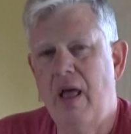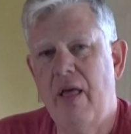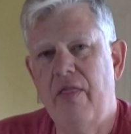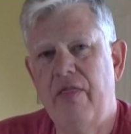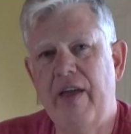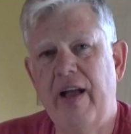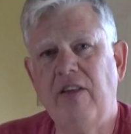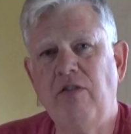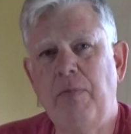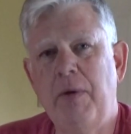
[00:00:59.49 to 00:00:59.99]

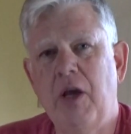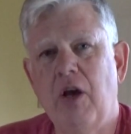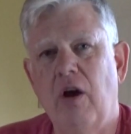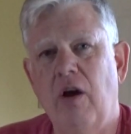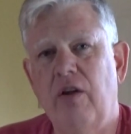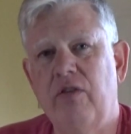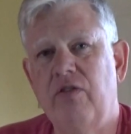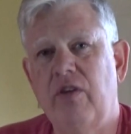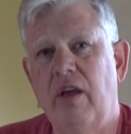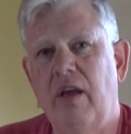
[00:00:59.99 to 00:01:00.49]
That's
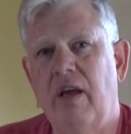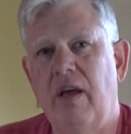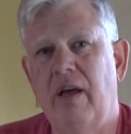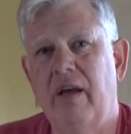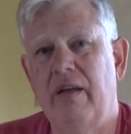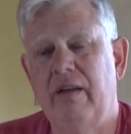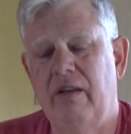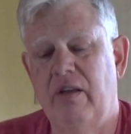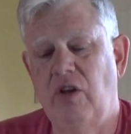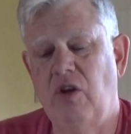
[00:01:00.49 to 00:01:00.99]
because
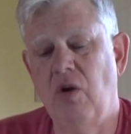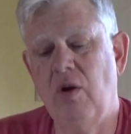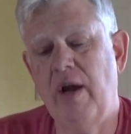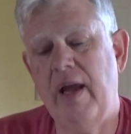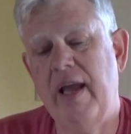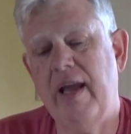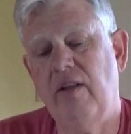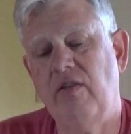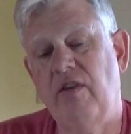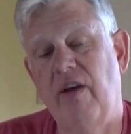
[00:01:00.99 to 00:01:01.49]
your
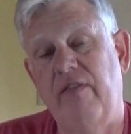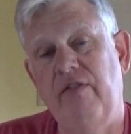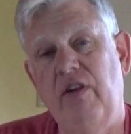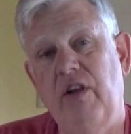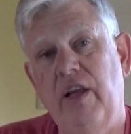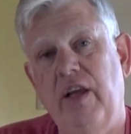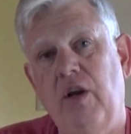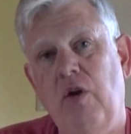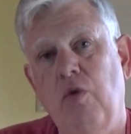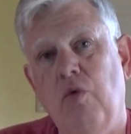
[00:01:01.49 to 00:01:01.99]
hands have
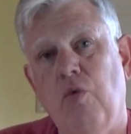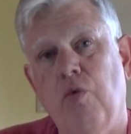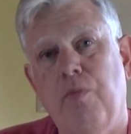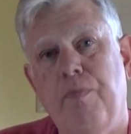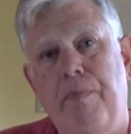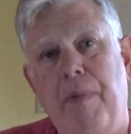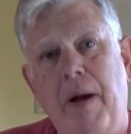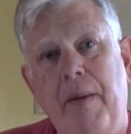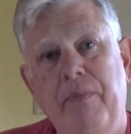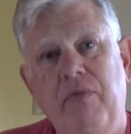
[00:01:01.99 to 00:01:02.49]
little
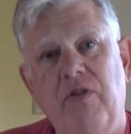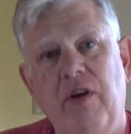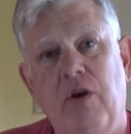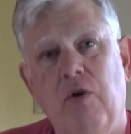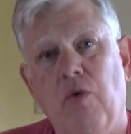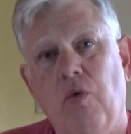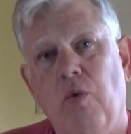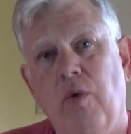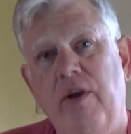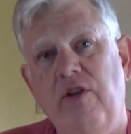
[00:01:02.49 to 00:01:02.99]
bumps
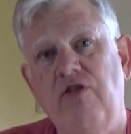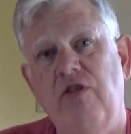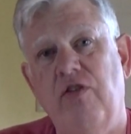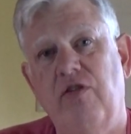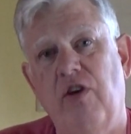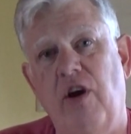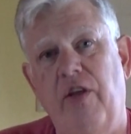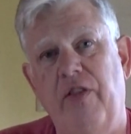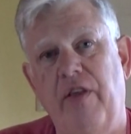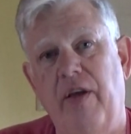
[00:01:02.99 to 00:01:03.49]
and ridges
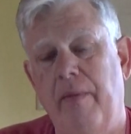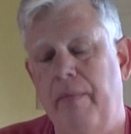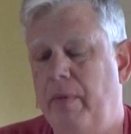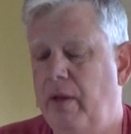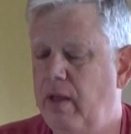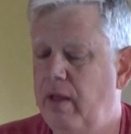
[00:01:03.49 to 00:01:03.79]
on them.